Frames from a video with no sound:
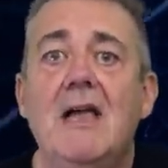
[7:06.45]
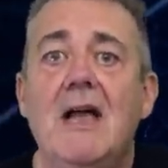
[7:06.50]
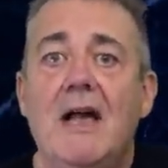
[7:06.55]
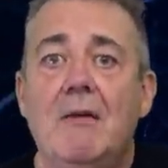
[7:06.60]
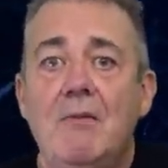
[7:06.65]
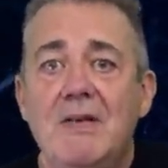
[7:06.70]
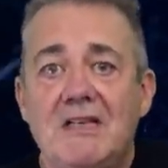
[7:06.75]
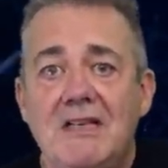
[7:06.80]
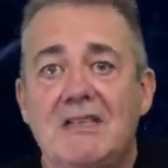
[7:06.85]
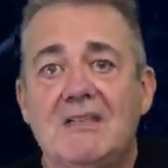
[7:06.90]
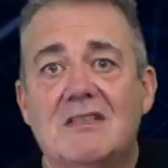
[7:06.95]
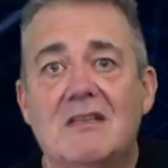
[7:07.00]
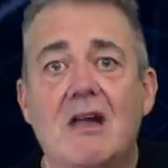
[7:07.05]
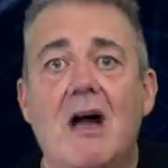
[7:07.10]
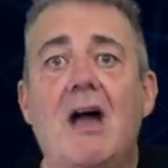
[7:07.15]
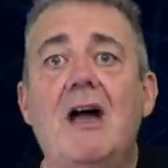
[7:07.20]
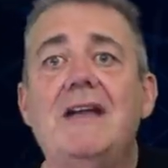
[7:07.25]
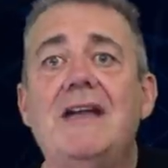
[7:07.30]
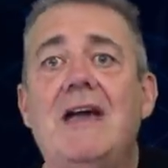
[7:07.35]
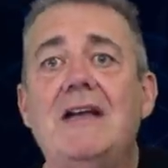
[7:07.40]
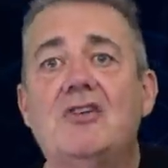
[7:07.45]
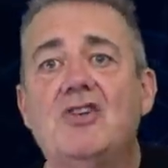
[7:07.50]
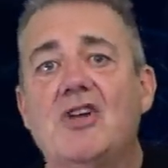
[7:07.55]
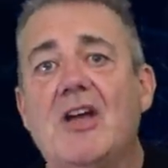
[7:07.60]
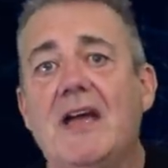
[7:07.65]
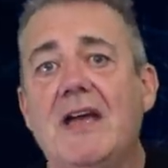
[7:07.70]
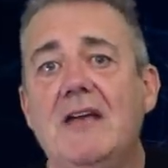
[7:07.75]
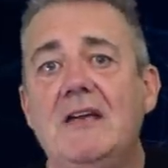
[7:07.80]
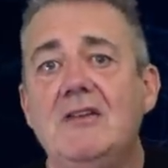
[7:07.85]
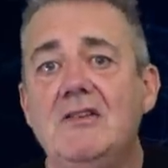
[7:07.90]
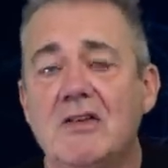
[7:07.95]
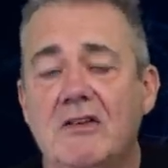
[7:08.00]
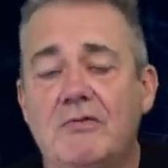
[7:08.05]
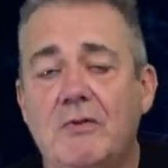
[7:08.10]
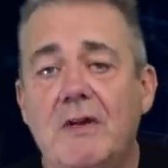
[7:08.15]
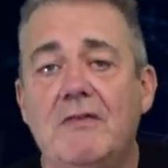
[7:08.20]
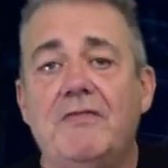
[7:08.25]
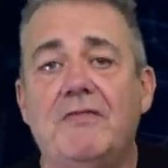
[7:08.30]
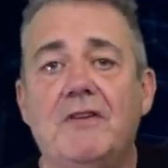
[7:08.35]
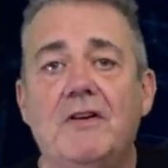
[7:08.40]
And we discard our change if
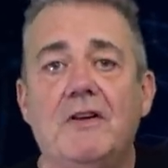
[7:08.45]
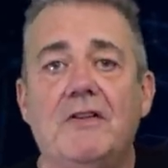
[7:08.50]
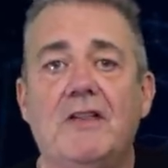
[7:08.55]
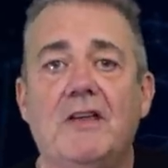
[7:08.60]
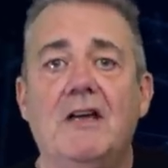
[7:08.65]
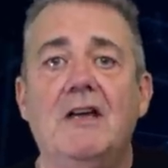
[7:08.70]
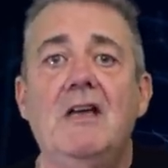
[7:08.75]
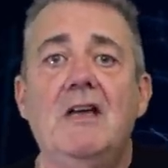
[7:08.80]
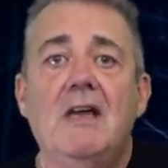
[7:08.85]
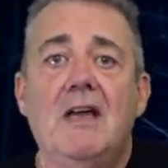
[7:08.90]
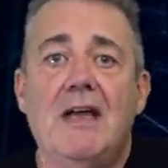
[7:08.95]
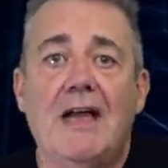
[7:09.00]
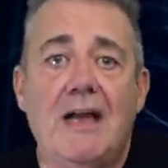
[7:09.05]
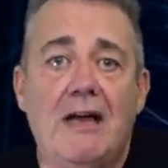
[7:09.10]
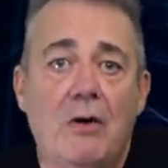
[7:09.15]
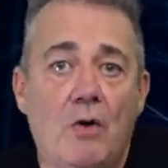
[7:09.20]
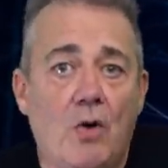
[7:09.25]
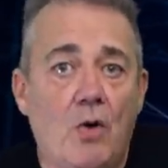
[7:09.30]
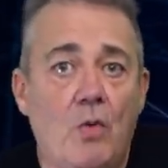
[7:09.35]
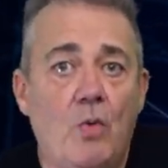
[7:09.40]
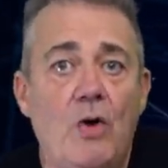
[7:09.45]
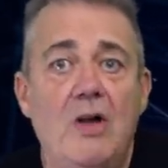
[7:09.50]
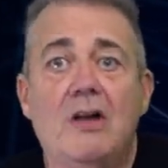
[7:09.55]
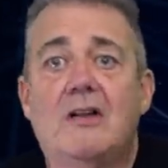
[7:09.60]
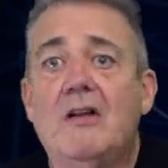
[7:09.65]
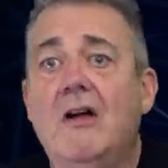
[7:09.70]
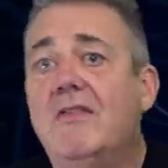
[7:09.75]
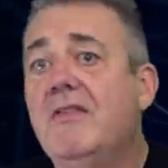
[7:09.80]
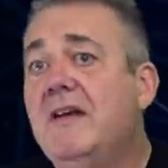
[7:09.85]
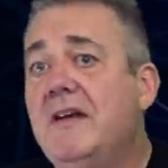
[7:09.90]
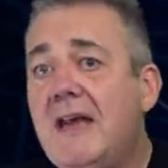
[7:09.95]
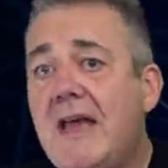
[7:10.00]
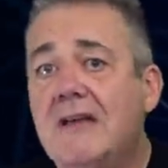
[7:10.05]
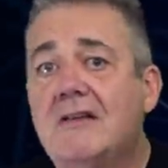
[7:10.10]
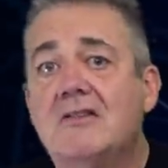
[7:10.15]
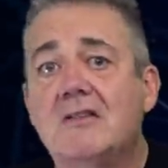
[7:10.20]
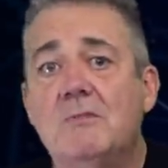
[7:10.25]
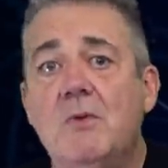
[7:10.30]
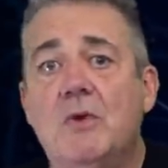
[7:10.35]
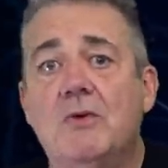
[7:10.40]
we're further or work on the
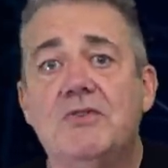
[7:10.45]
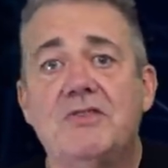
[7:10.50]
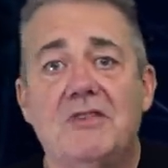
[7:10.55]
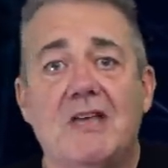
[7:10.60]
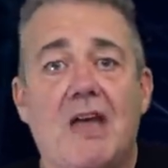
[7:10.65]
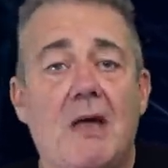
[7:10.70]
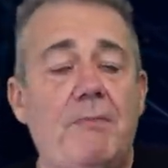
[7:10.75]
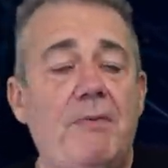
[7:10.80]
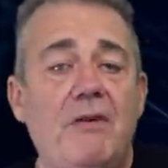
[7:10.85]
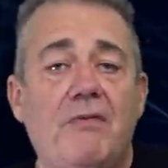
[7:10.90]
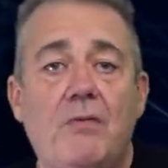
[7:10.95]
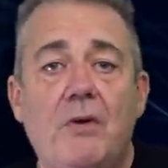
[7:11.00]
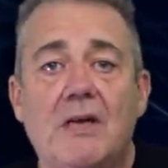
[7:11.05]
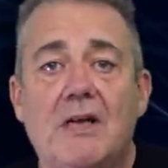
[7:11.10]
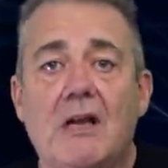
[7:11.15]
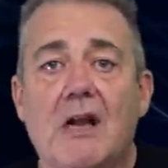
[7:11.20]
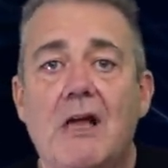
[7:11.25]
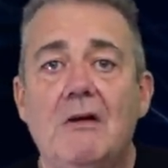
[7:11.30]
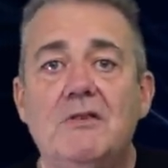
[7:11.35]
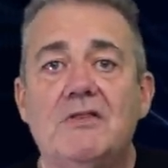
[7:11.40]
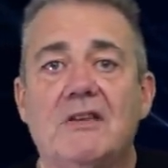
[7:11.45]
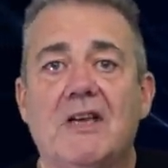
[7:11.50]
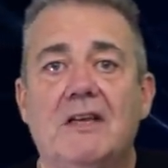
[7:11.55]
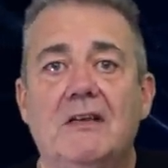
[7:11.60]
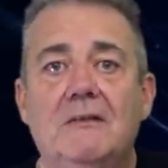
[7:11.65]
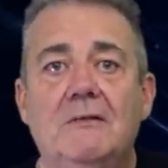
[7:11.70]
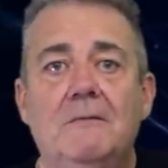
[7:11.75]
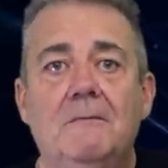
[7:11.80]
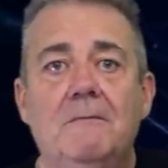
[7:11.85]
next small step if we're closer.